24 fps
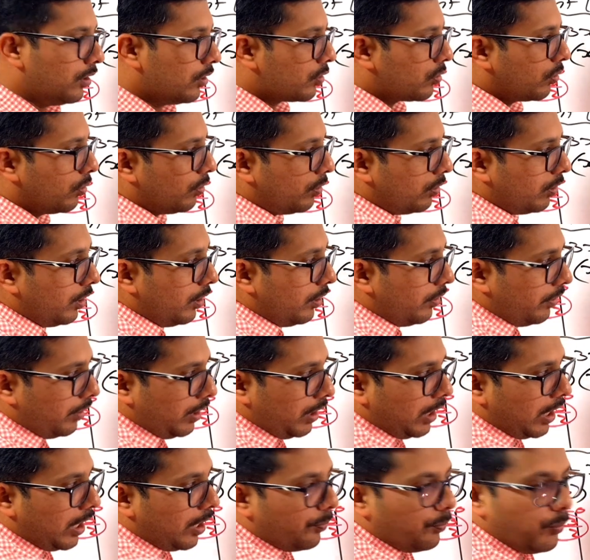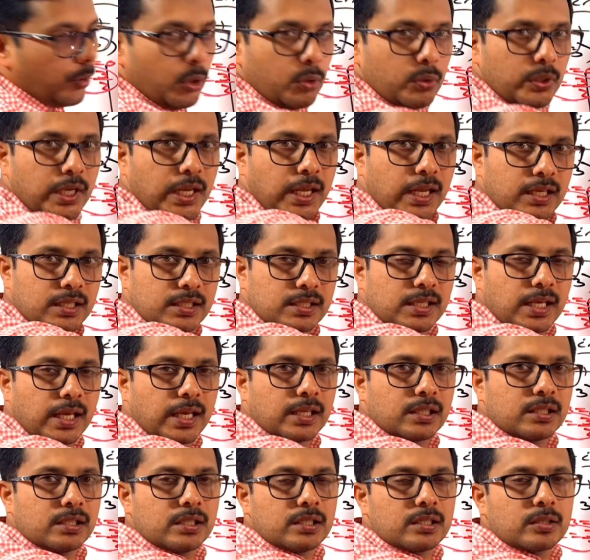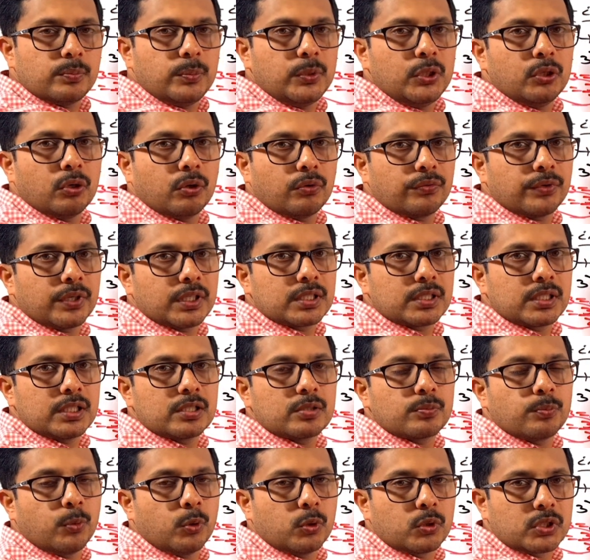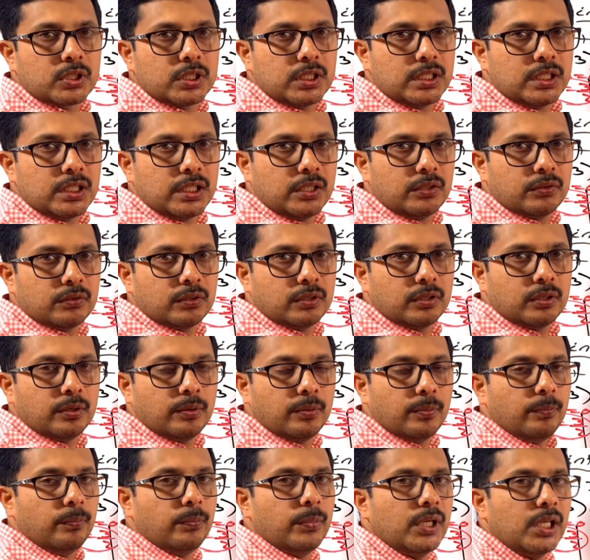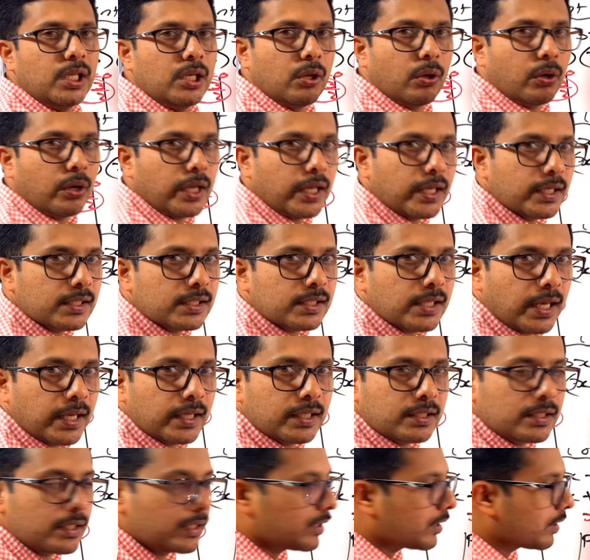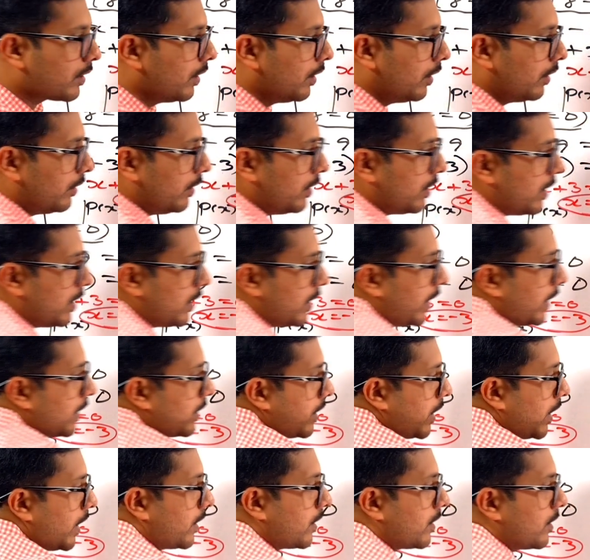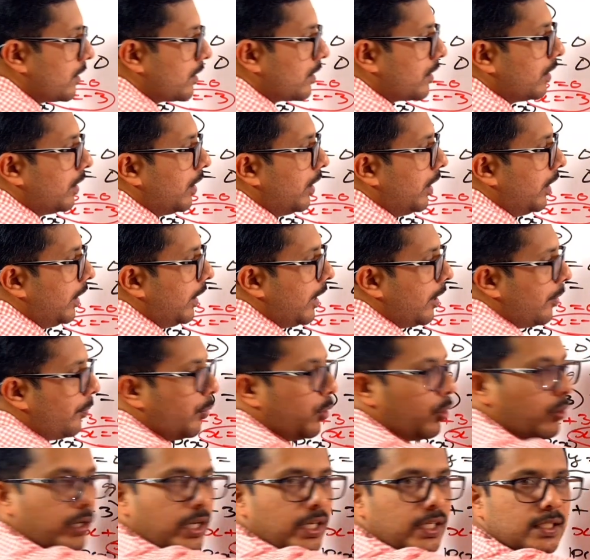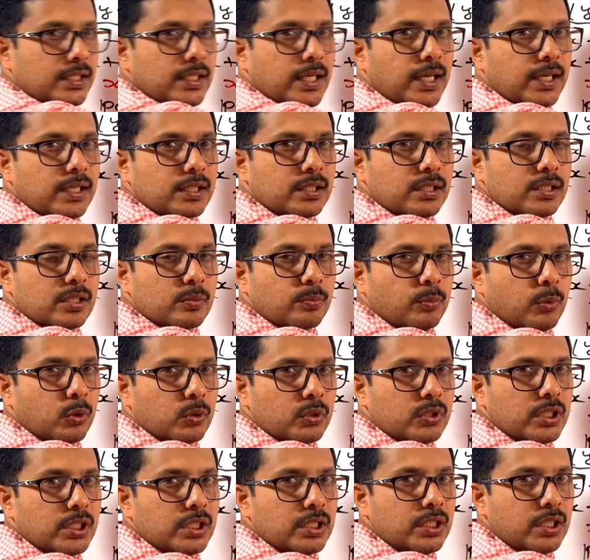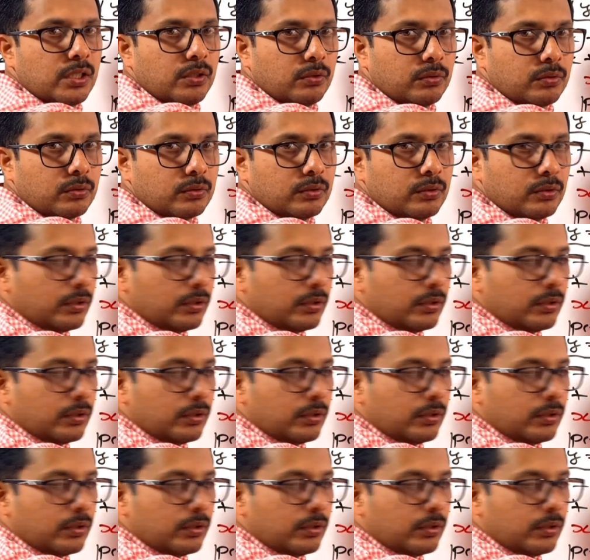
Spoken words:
So above x-axis p of x is positive, below x-axis, this is x-axis, above x-axis positive,